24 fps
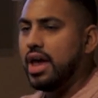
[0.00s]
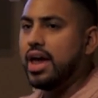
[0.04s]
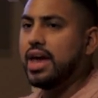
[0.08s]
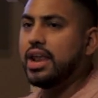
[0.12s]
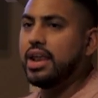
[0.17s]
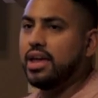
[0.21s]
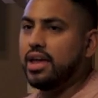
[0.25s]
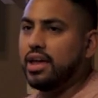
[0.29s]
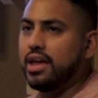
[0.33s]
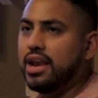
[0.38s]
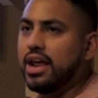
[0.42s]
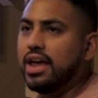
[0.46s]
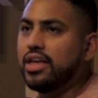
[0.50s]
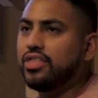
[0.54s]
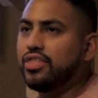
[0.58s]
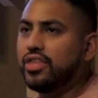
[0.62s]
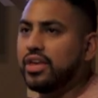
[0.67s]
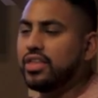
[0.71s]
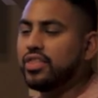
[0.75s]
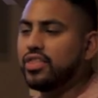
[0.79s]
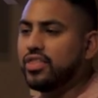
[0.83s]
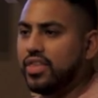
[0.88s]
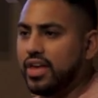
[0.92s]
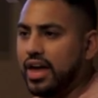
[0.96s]
And I
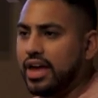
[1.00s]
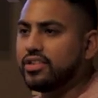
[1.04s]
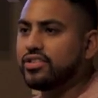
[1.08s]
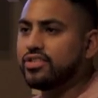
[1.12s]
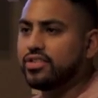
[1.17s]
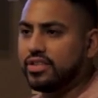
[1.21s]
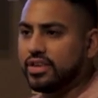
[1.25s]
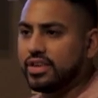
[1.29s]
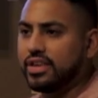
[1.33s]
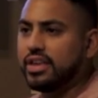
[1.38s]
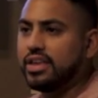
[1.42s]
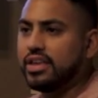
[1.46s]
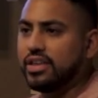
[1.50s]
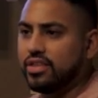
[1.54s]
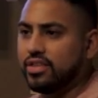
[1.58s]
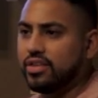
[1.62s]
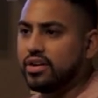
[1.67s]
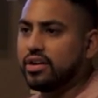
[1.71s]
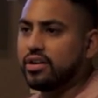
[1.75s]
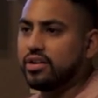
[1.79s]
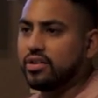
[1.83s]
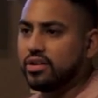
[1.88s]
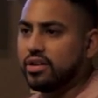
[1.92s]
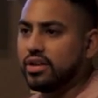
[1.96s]
think that's the key
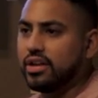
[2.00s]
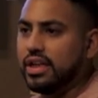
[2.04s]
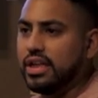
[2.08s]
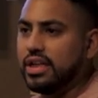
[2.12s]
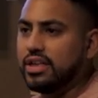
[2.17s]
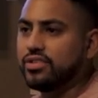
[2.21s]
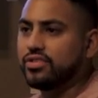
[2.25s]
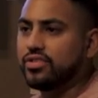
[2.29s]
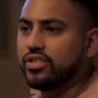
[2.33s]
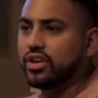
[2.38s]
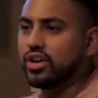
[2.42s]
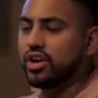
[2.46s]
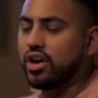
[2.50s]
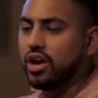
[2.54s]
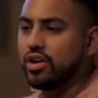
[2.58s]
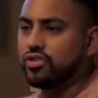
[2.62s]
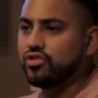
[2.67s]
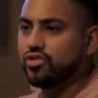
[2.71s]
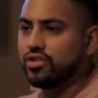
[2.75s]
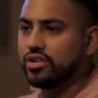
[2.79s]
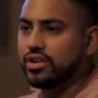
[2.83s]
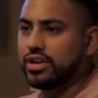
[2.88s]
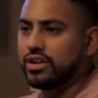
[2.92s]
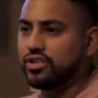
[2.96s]
there, is the
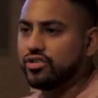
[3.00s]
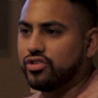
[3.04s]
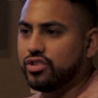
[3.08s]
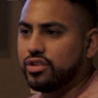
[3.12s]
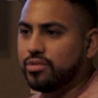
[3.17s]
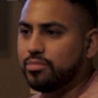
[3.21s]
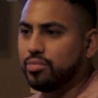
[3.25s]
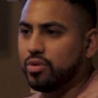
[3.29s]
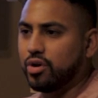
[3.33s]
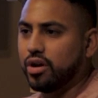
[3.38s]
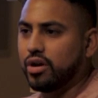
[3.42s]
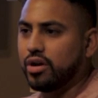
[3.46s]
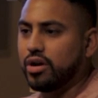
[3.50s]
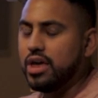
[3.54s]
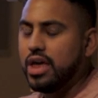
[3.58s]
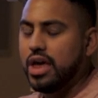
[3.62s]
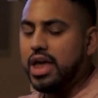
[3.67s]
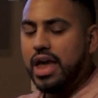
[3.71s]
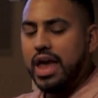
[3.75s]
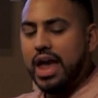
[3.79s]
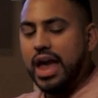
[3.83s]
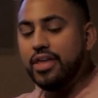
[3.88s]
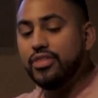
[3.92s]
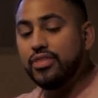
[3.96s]
contradiction part.
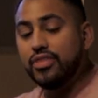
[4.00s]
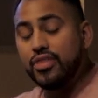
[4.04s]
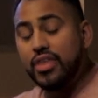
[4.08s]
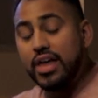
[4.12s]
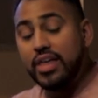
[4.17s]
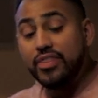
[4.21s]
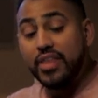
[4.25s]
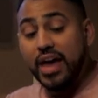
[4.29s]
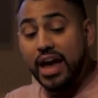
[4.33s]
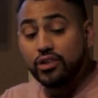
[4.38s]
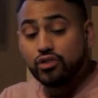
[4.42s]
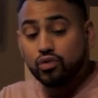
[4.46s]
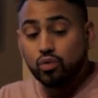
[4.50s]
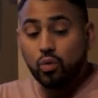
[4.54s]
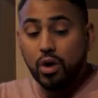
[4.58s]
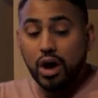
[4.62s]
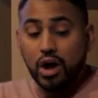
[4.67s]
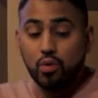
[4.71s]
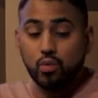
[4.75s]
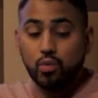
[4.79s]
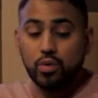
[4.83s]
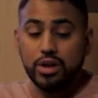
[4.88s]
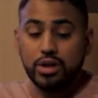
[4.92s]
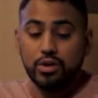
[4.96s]
And that's
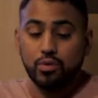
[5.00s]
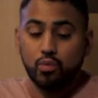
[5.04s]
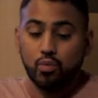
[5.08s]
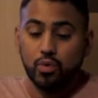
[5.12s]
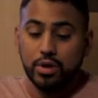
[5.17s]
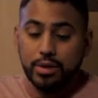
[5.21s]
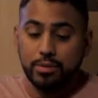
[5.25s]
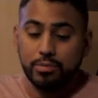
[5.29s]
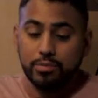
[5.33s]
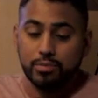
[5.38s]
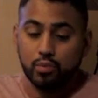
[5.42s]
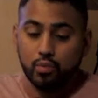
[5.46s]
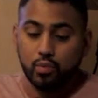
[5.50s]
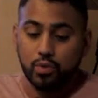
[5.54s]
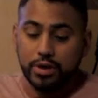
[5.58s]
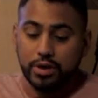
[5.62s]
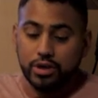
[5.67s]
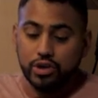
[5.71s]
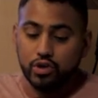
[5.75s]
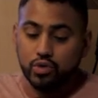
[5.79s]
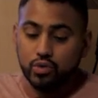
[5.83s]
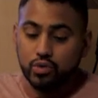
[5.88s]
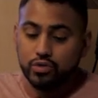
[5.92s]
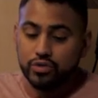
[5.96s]
why we
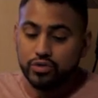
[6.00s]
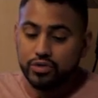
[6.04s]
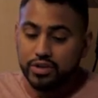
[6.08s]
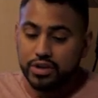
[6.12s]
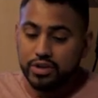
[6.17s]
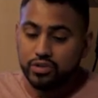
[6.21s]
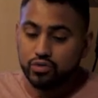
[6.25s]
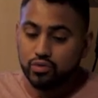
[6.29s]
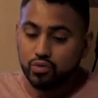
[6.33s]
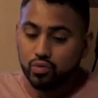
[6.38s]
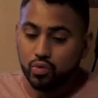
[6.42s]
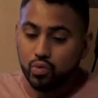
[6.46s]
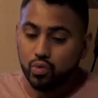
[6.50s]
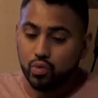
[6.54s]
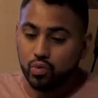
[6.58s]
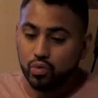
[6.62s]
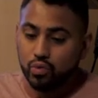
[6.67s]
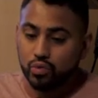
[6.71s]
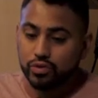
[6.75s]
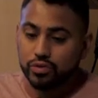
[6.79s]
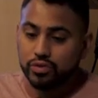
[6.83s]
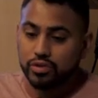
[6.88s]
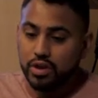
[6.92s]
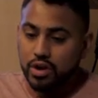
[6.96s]
use these
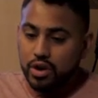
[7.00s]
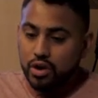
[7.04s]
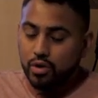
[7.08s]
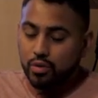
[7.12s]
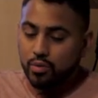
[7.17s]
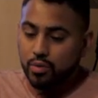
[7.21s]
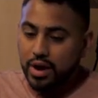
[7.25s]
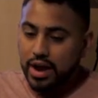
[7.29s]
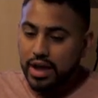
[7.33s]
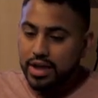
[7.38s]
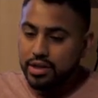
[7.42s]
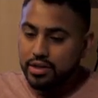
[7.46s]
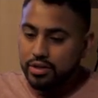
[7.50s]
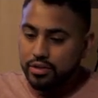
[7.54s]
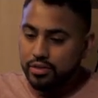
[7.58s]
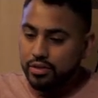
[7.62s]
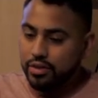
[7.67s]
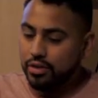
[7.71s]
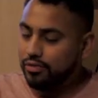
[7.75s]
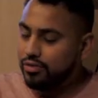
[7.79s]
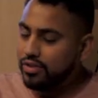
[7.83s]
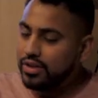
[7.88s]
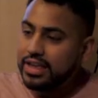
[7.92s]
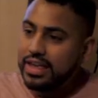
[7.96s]
rules, right,
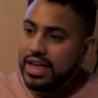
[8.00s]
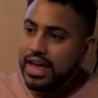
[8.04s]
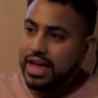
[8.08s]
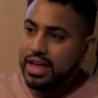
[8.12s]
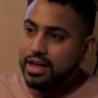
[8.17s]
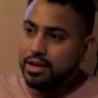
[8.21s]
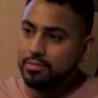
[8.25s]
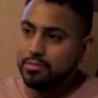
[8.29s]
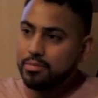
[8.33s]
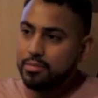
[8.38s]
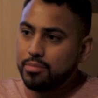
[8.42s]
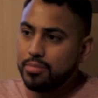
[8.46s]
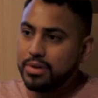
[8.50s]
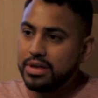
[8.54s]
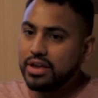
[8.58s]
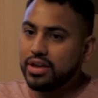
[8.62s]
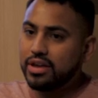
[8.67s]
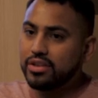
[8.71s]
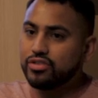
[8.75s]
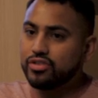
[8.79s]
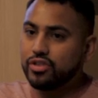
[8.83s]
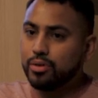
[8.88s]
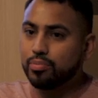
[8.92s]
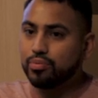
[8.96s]
of the game,
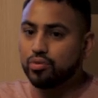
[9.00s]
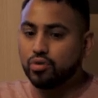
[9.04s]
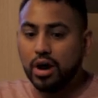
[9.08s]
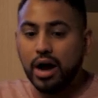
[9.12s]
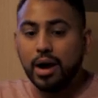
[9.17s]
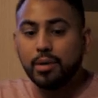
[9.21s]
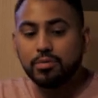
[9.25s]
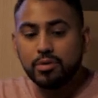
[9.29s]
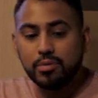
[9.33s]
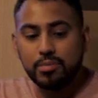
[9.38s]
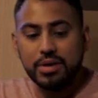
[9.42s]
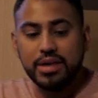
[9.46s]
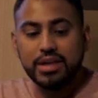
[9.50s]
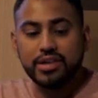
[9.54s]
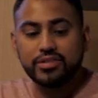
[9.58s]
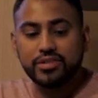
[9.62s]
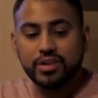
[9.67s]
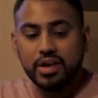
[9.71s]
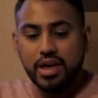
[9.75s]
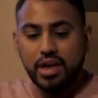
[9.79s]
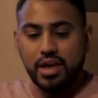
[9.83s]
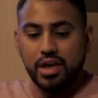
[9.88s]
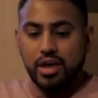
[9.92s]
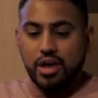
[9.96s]
because the problem
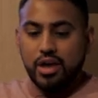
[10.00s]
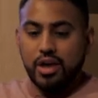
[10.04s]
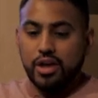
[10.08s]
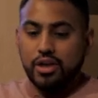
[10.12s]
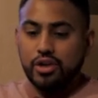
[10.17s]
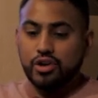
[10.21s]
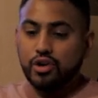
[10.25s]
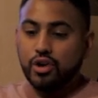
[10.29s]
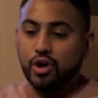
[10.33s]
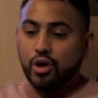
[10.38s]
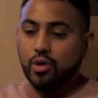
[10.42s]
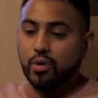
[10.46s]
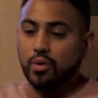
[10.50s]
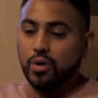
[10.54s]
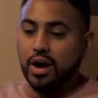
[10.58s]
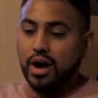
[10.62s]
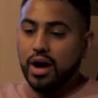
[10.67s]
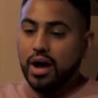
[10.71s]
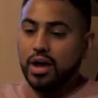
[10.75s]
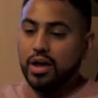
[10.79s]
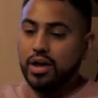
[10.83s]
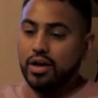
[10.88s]
is, you know,